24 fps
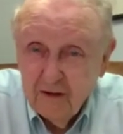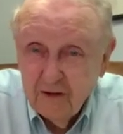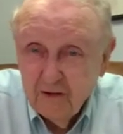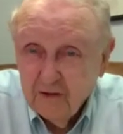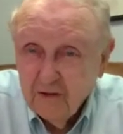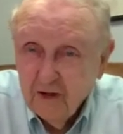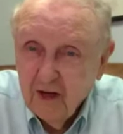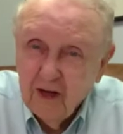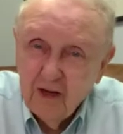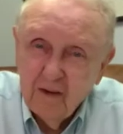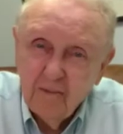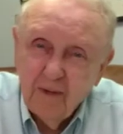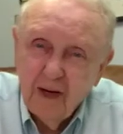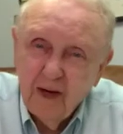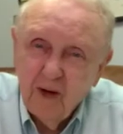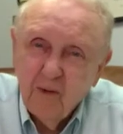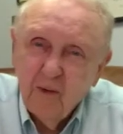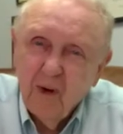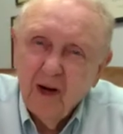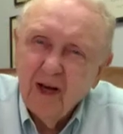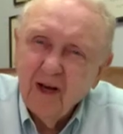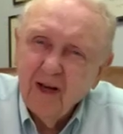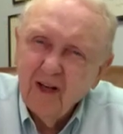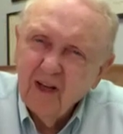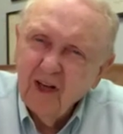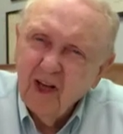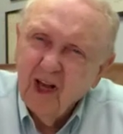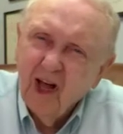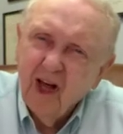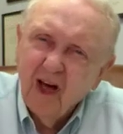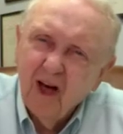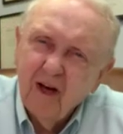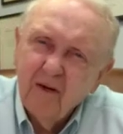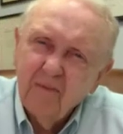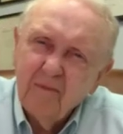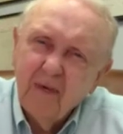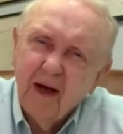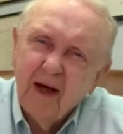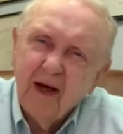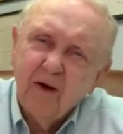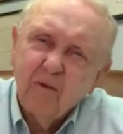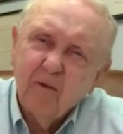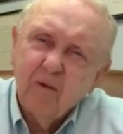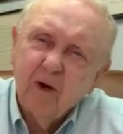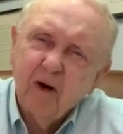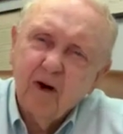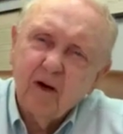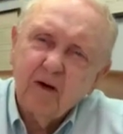say to me, well, love might
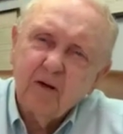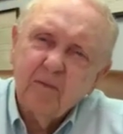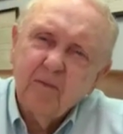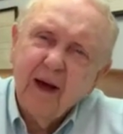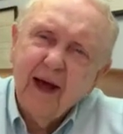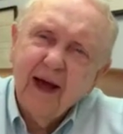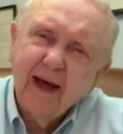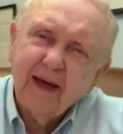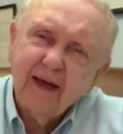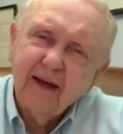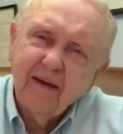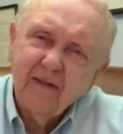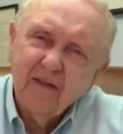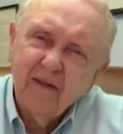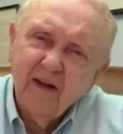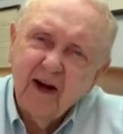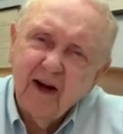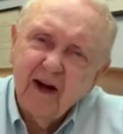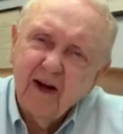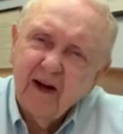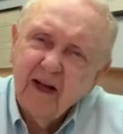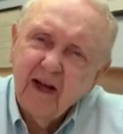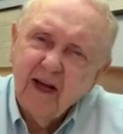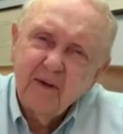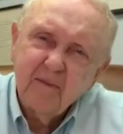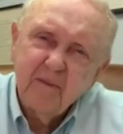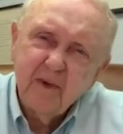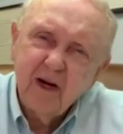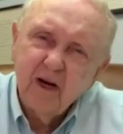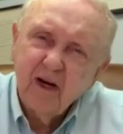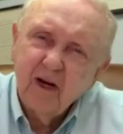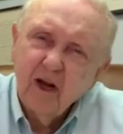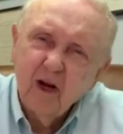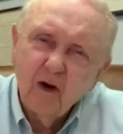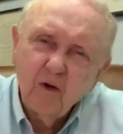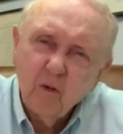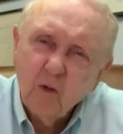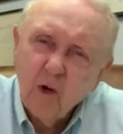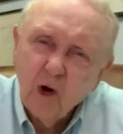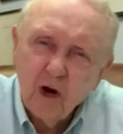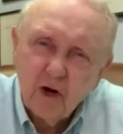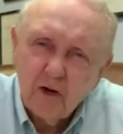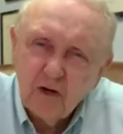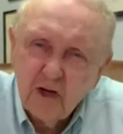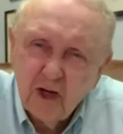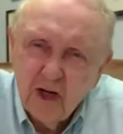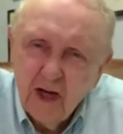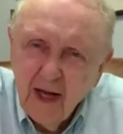have worked back in their day, but it doesn't
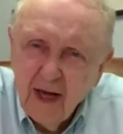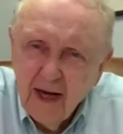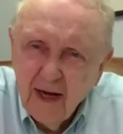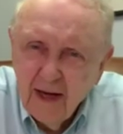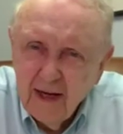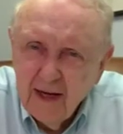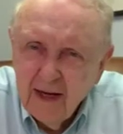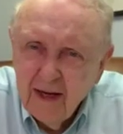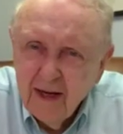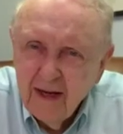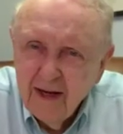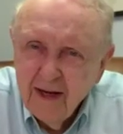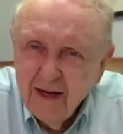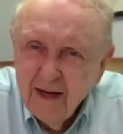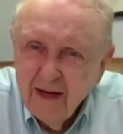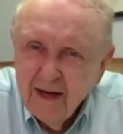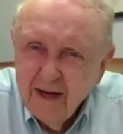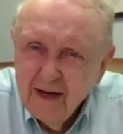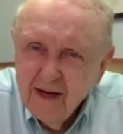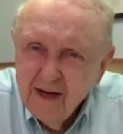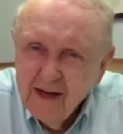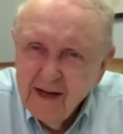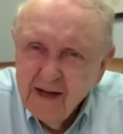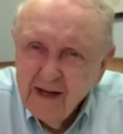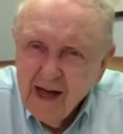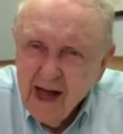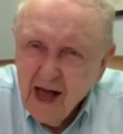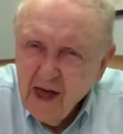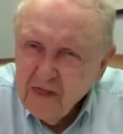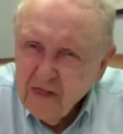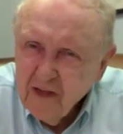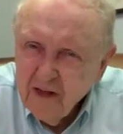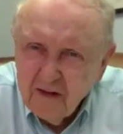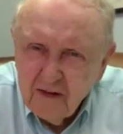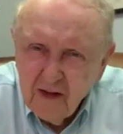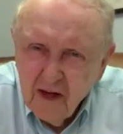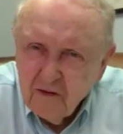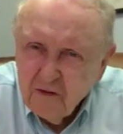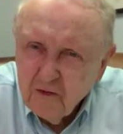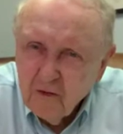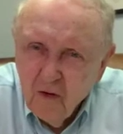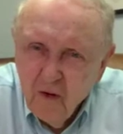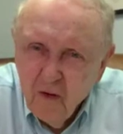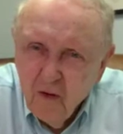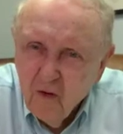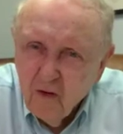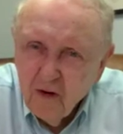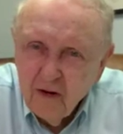work today. I think that's
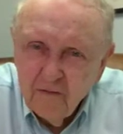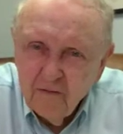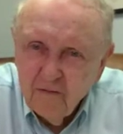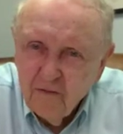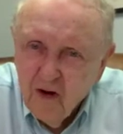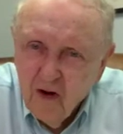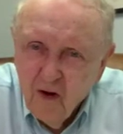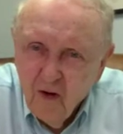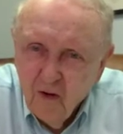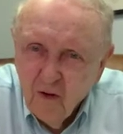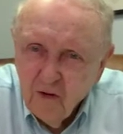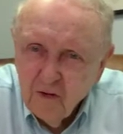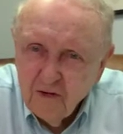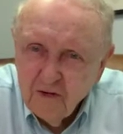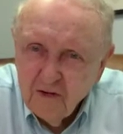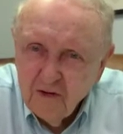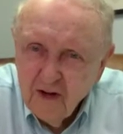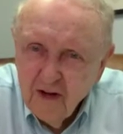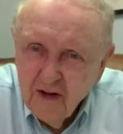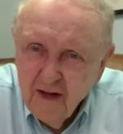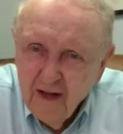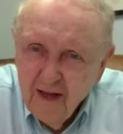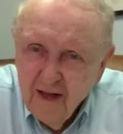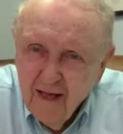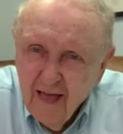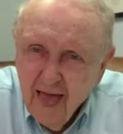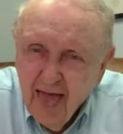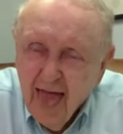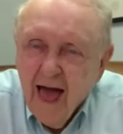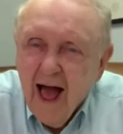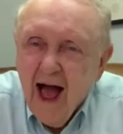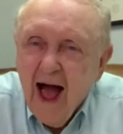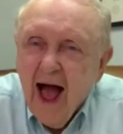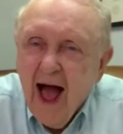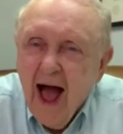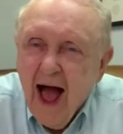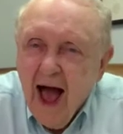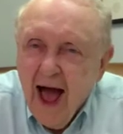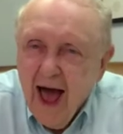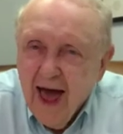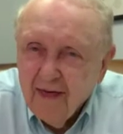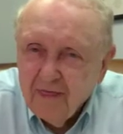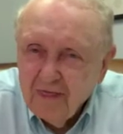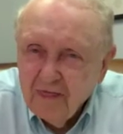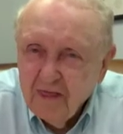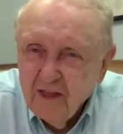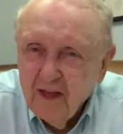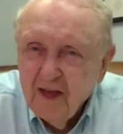wrong and false.
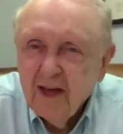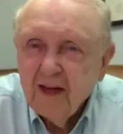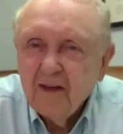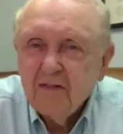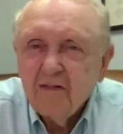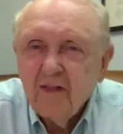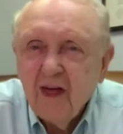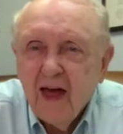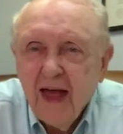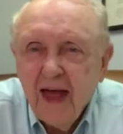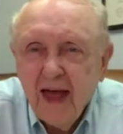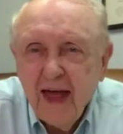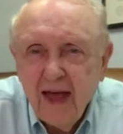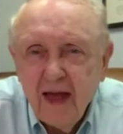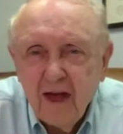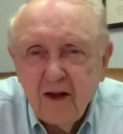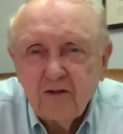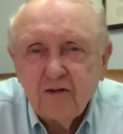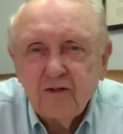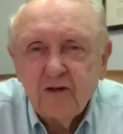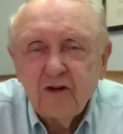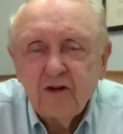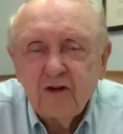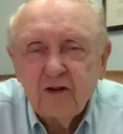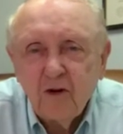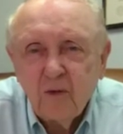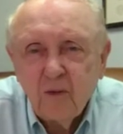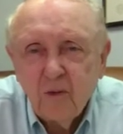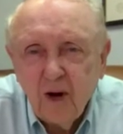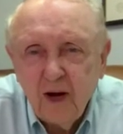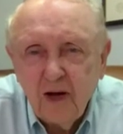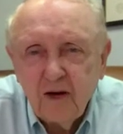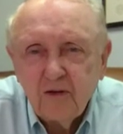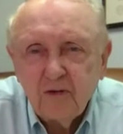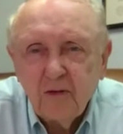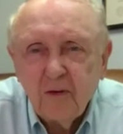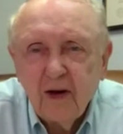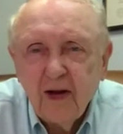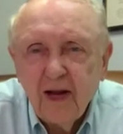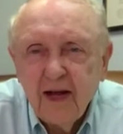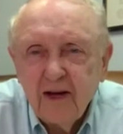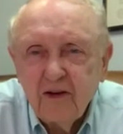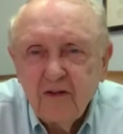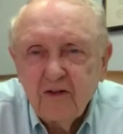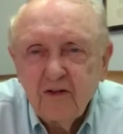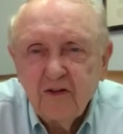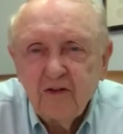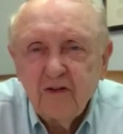I think the answer to race
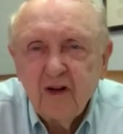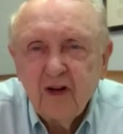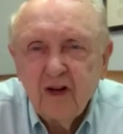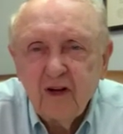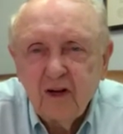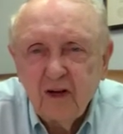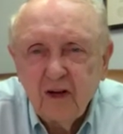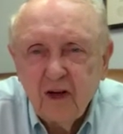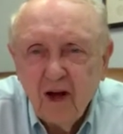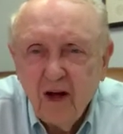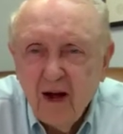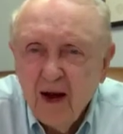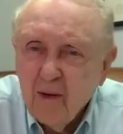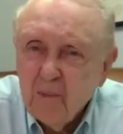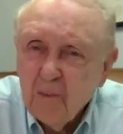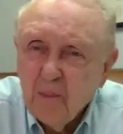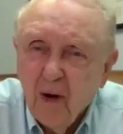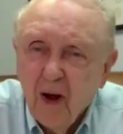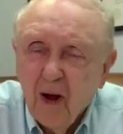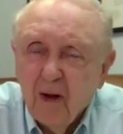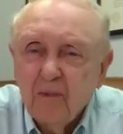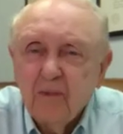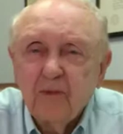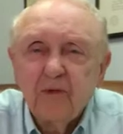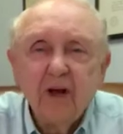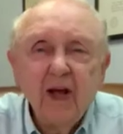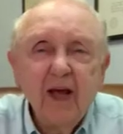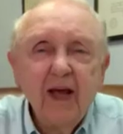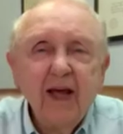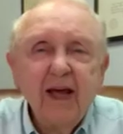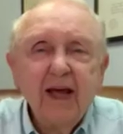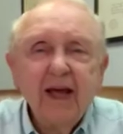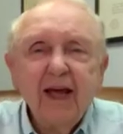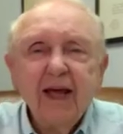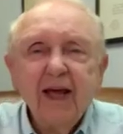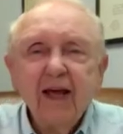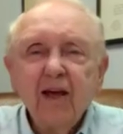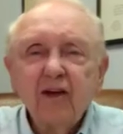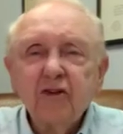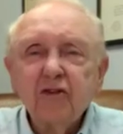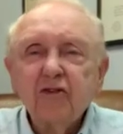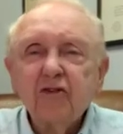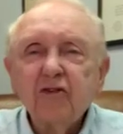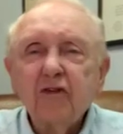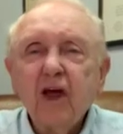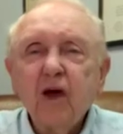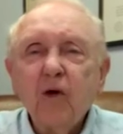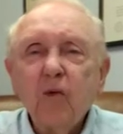relations and to our problems
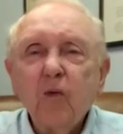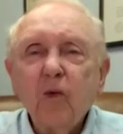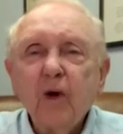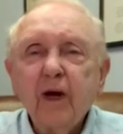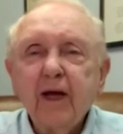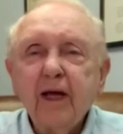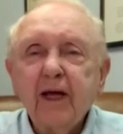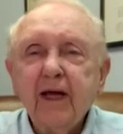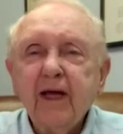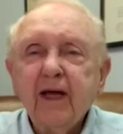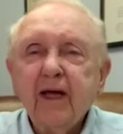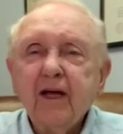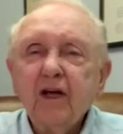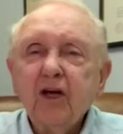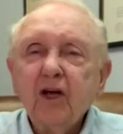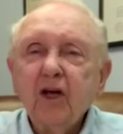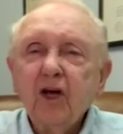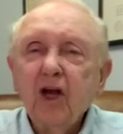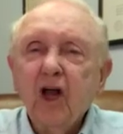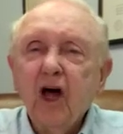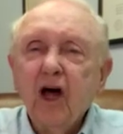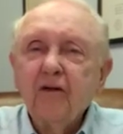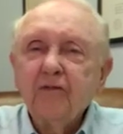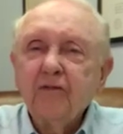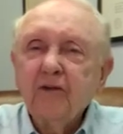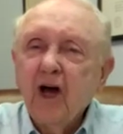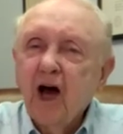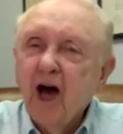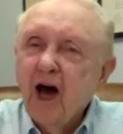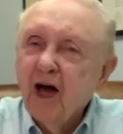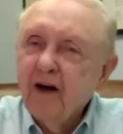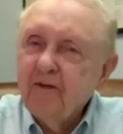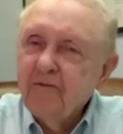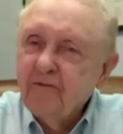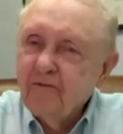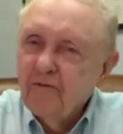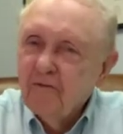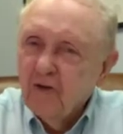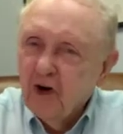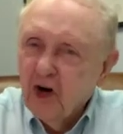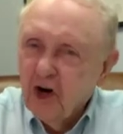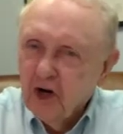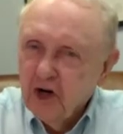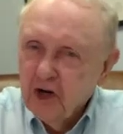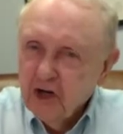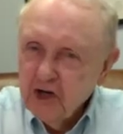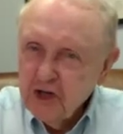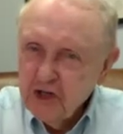is that we love God
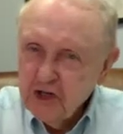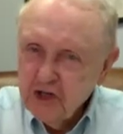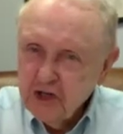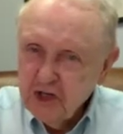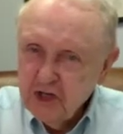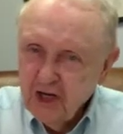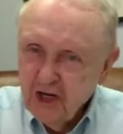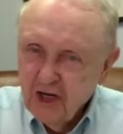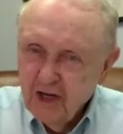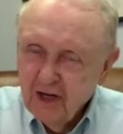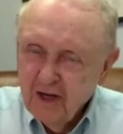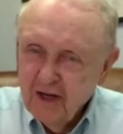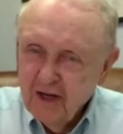first,